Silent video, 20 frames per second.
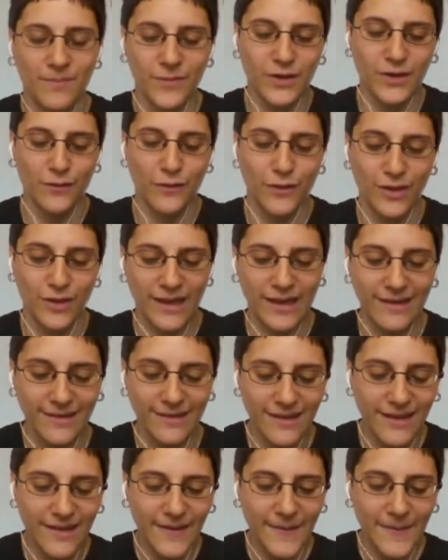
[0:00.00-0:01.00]
look for
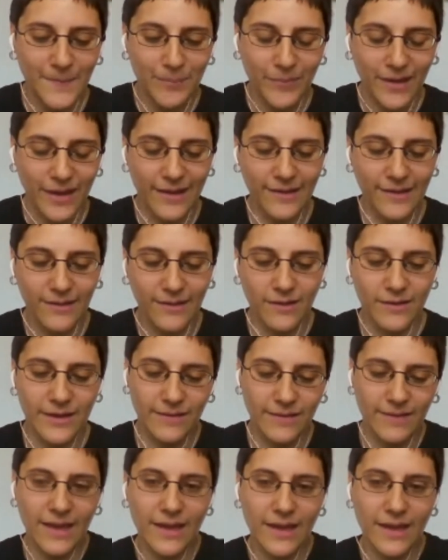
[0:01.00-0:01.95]
things. And yeah. so he,